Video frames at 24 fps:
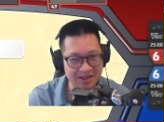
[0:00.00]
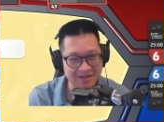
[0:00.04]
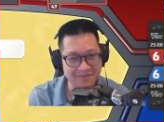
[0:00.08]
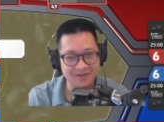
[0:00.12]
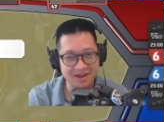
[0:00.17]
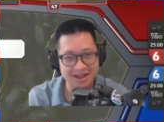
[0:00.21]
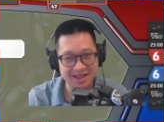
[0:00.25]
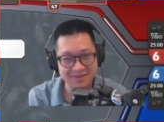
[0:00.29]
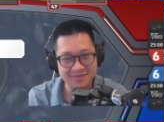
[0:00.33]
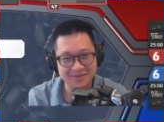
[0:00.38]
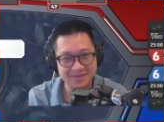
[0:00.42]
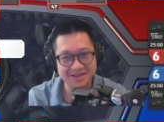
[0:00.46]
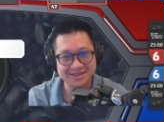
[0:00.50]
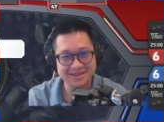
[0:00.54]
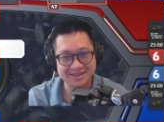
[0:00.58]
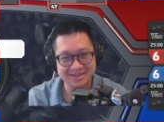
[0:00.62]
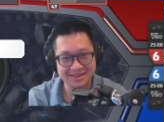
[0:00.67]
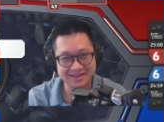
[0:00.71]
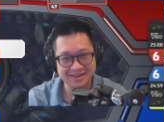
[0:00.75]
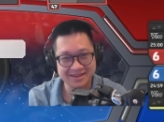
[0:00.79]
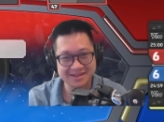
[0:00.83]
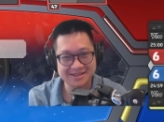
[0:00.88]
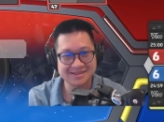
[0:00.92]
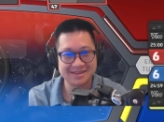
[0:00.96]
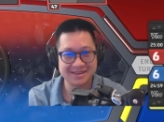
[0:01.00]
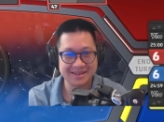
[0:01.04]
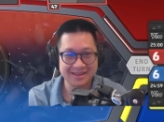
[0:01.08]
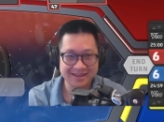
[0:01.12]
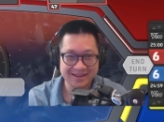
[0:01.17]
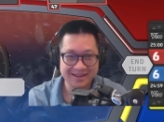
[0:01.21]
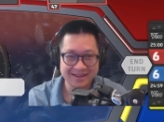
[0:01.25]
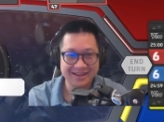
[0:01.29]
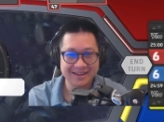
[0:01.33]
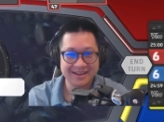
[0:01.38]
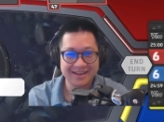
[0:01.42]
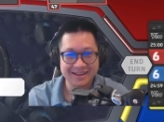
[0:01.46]
and Violet,
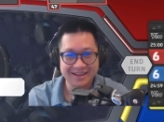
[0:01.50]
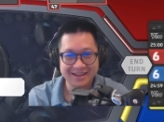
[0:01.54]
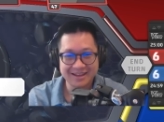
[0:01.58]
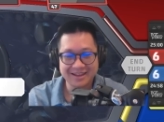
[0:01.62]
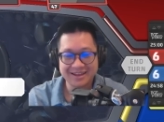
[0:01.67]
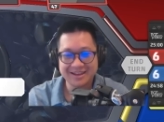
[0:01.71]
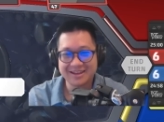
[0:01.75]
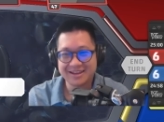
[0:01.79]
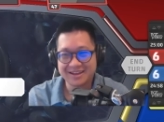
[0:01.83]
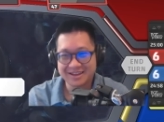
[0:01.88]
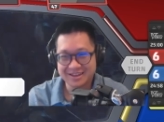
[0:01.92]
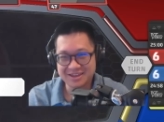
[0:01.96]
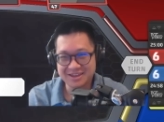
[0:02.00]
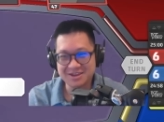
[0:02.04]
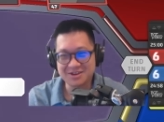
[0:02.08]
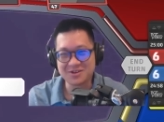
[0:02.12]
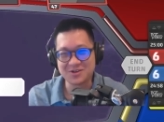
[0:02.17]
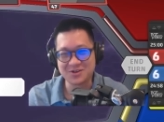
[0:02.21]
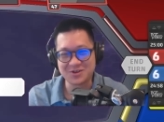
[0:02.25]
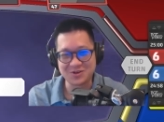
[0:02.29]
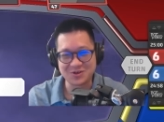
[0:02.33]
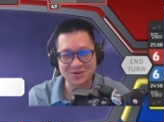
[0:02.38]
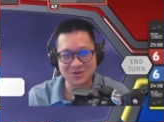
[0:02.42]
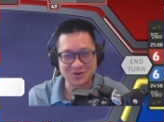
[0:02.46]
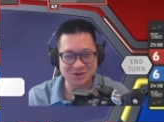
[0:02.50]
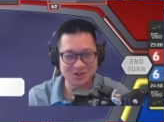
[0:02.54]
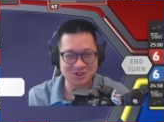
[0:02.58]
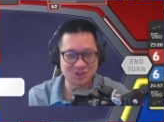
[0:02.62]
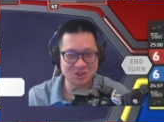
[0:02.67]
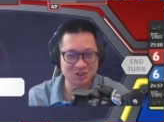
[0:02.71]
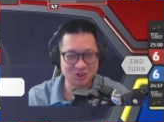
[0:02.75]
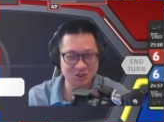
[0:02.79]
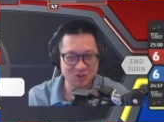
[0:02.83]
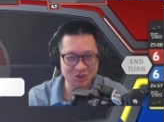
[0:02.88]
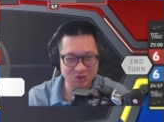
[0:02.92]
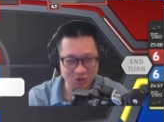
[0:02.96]
but you
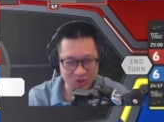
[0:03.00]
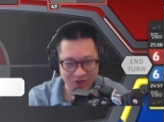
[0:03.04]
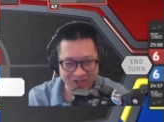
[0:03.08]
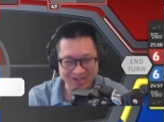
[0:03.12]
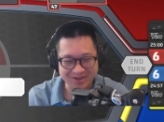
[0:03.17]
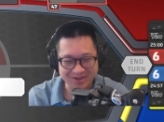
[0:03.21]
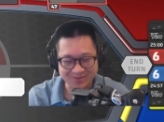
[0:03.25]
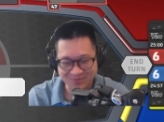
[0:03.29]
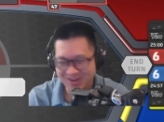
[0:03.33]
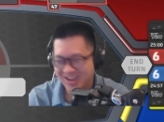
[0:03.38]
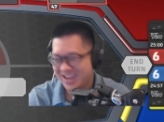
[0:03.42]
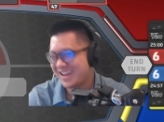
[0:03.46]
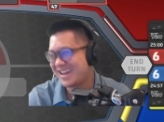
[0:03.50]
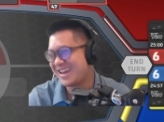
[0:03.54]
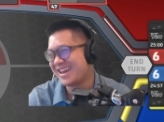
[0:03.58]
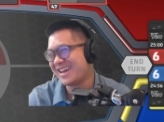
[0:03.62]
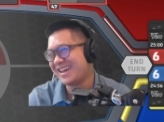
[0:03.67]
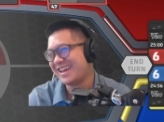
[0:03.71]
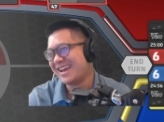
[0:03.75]
tricked me.